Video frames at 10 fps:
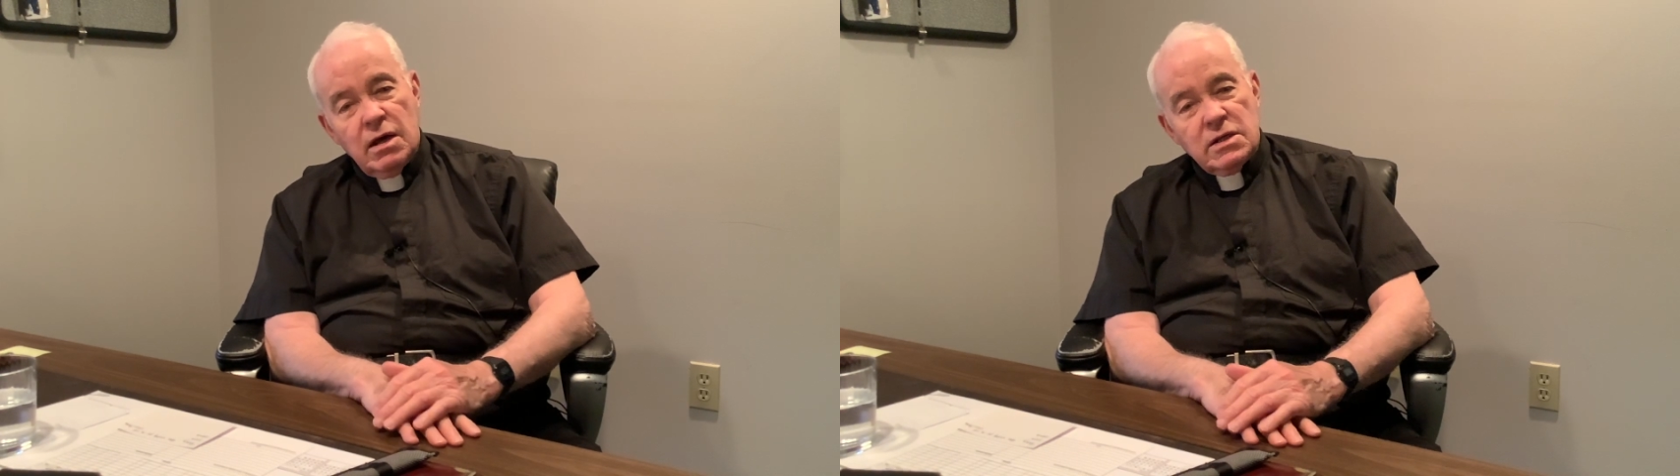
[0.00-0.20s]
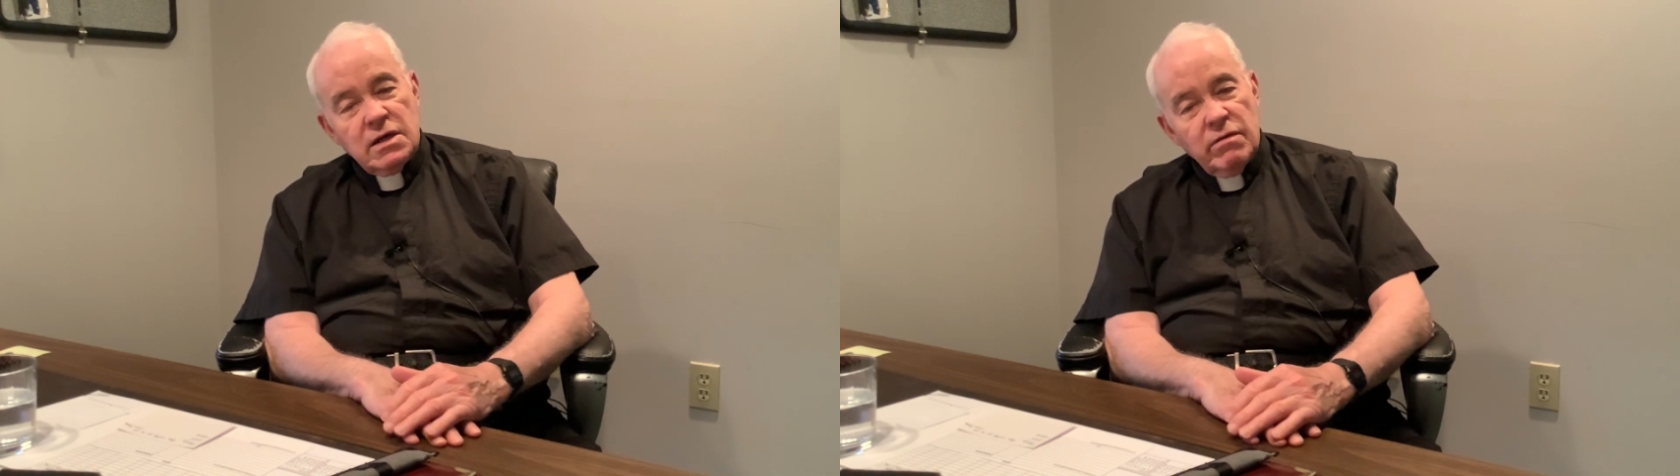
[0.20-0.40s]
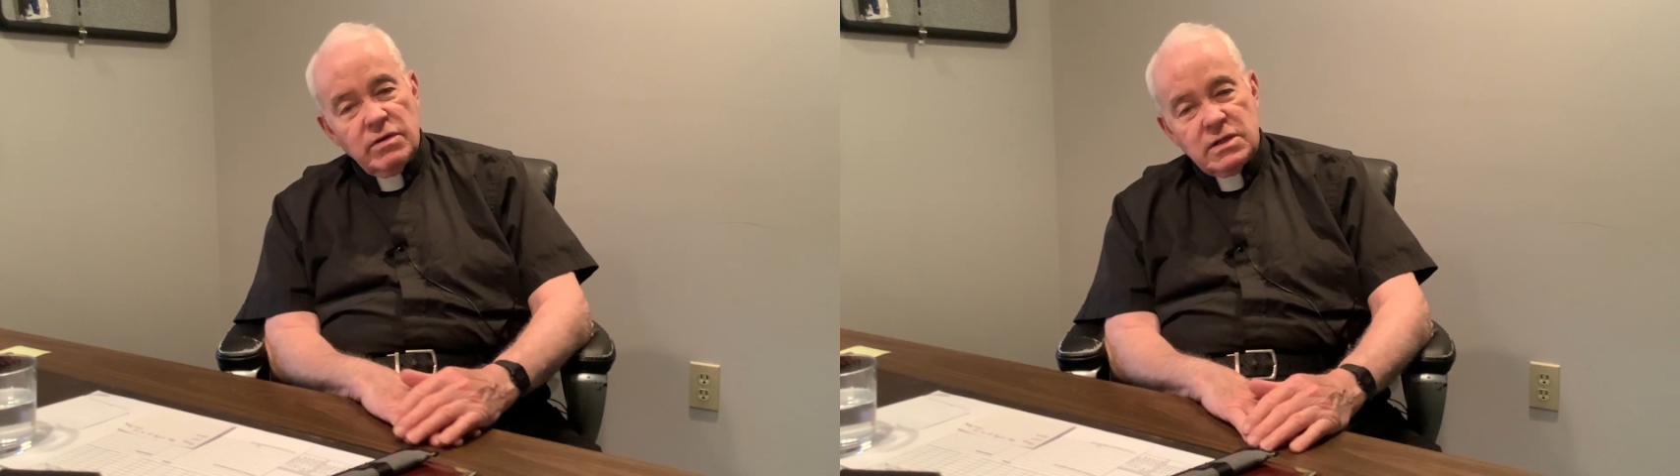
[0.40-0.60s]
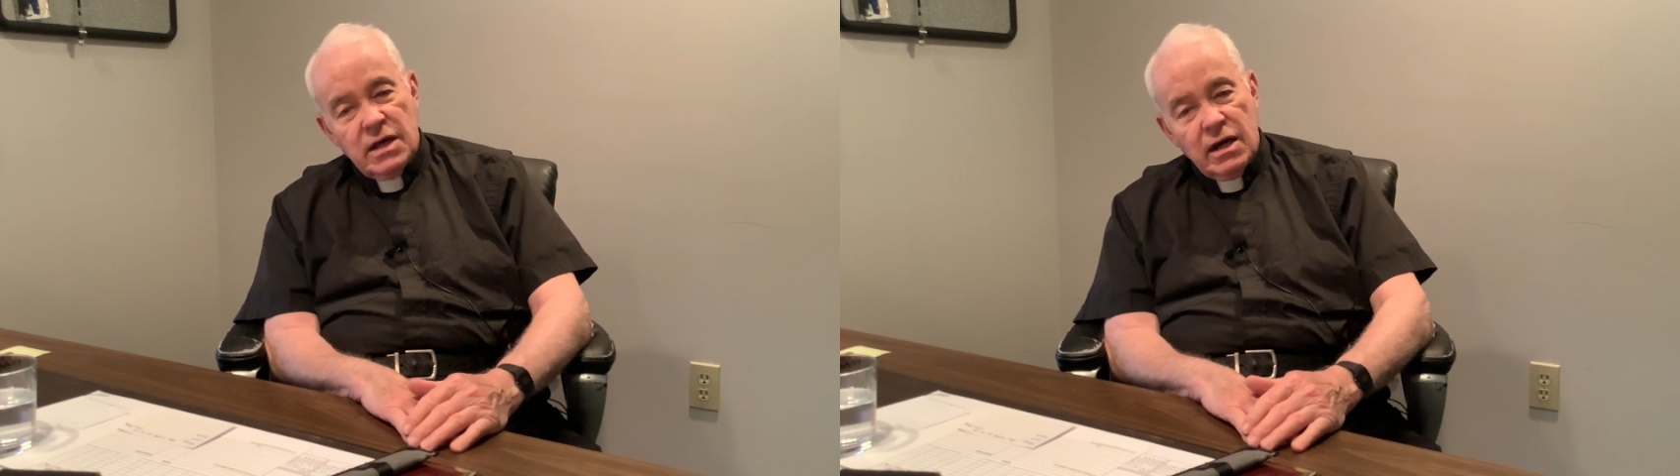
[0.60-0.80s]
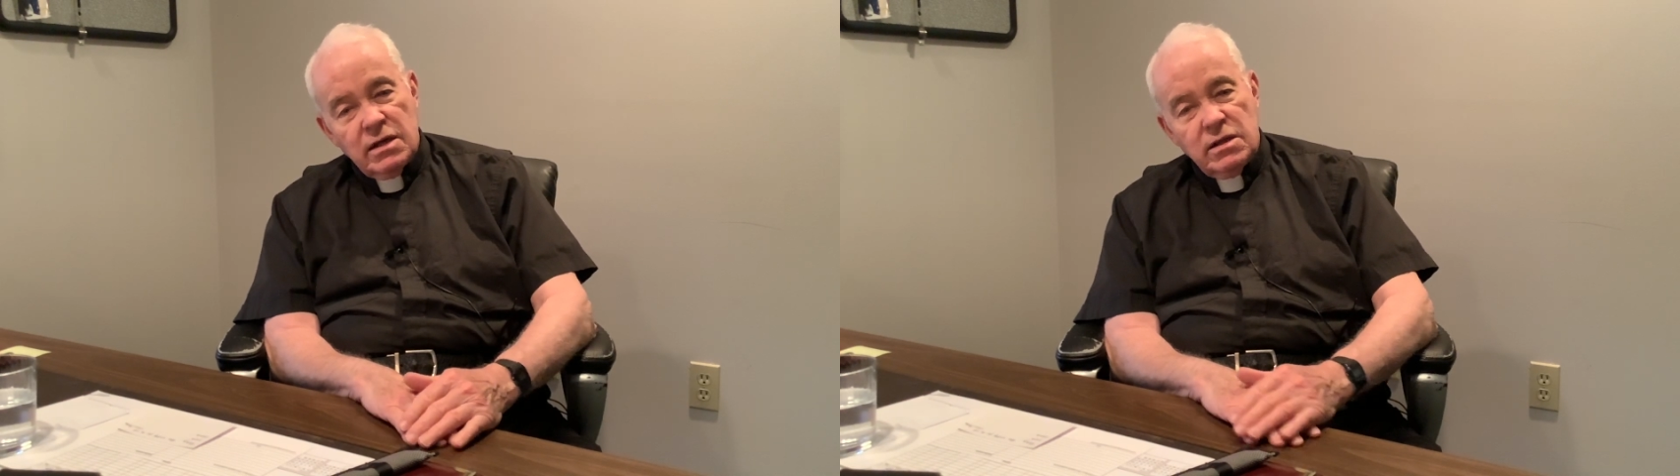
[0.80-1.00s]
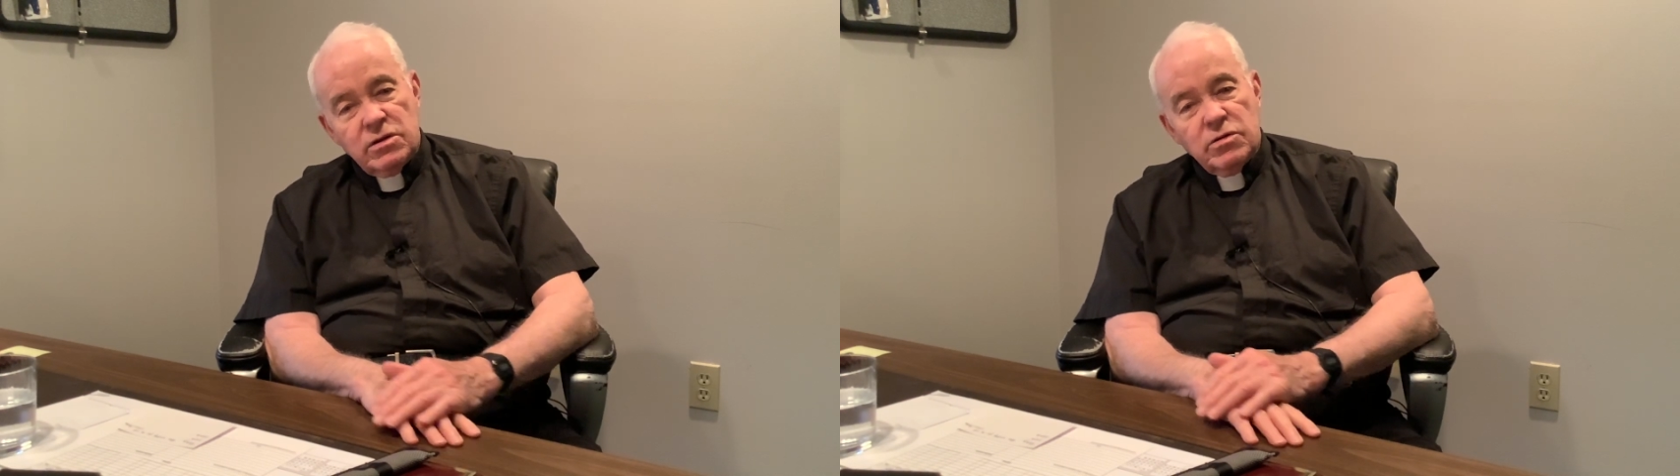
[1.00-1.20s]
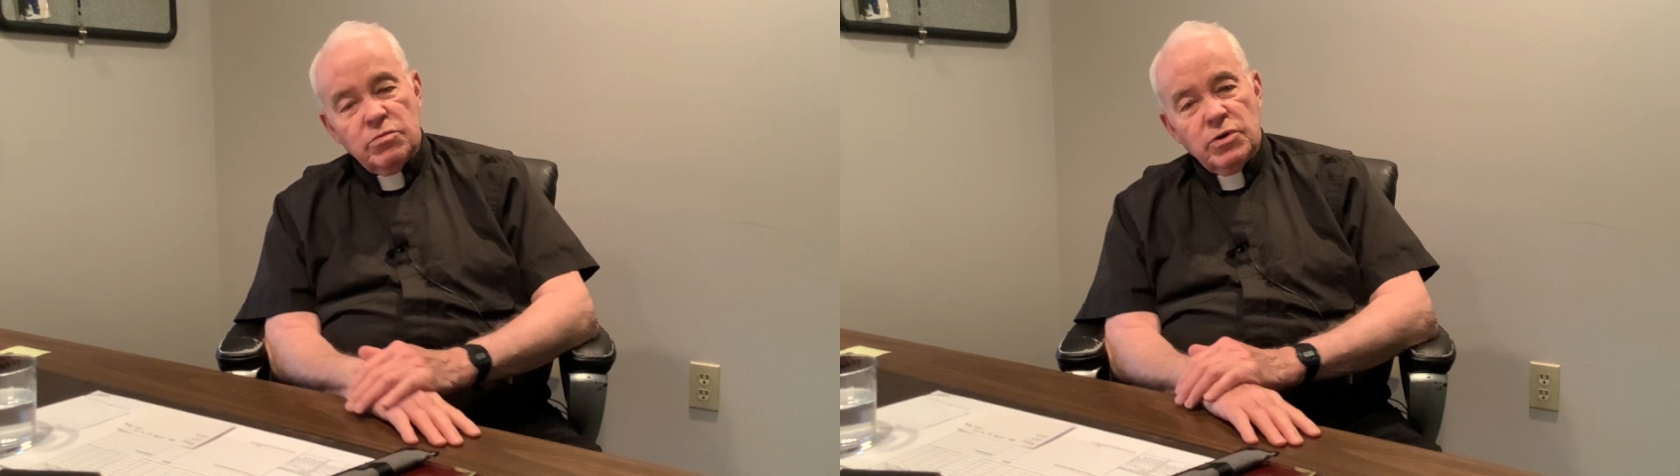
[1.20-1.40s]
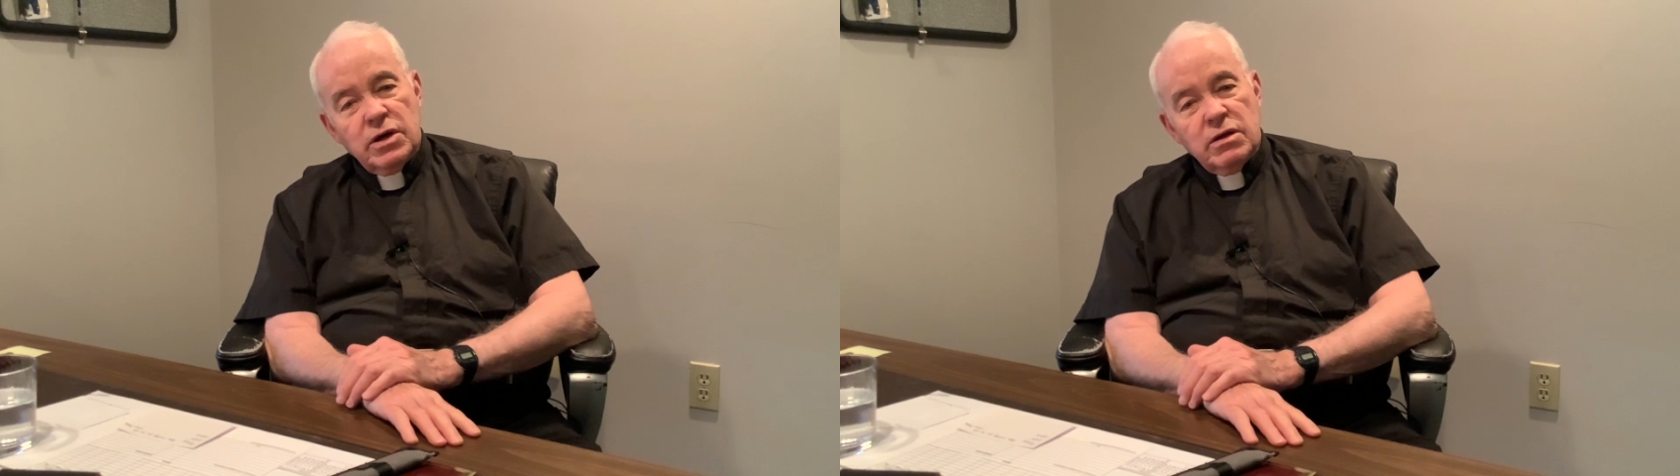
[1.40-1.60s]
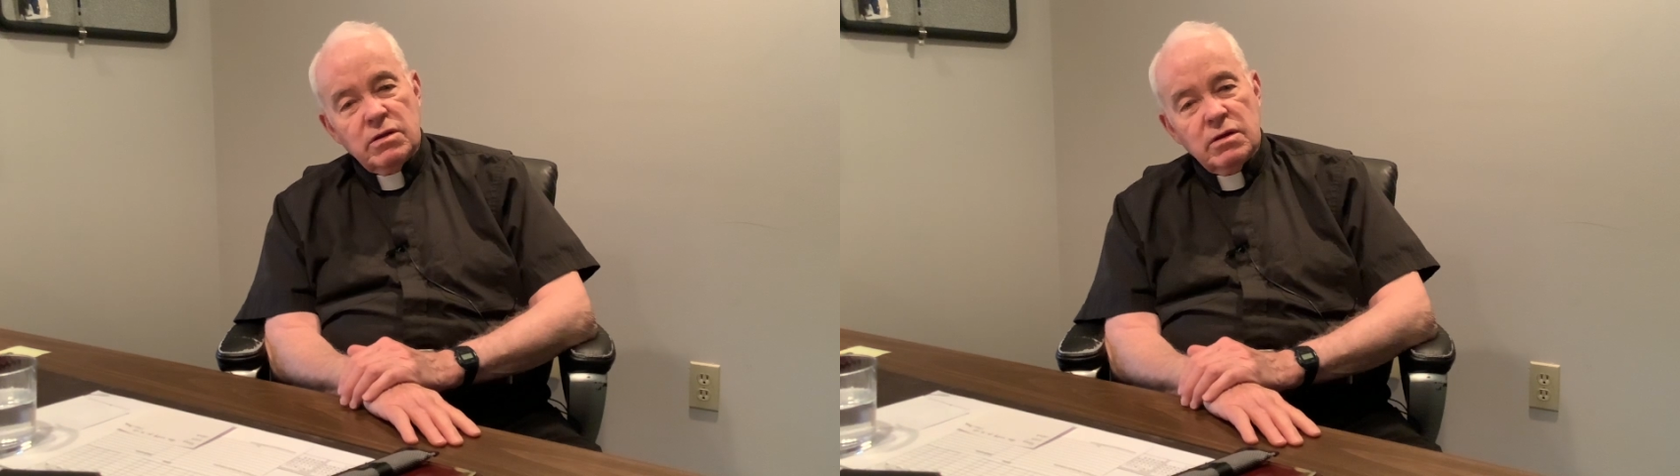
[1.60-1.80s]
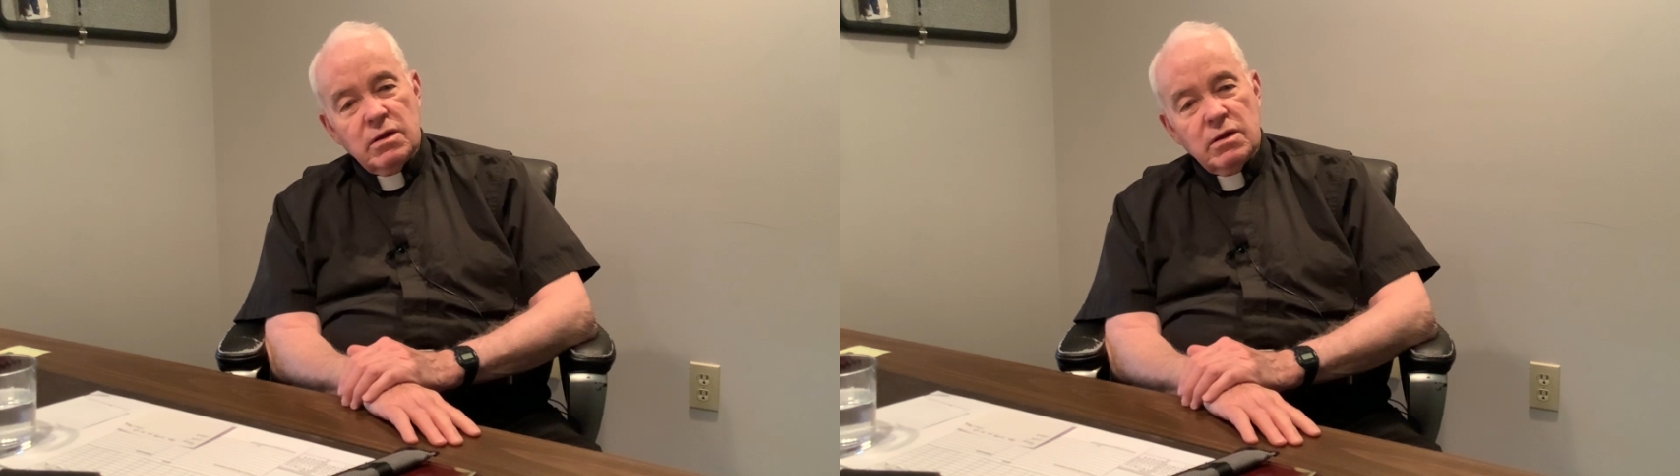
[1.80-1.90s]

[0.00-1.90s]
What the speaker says: it's every second that you breathe.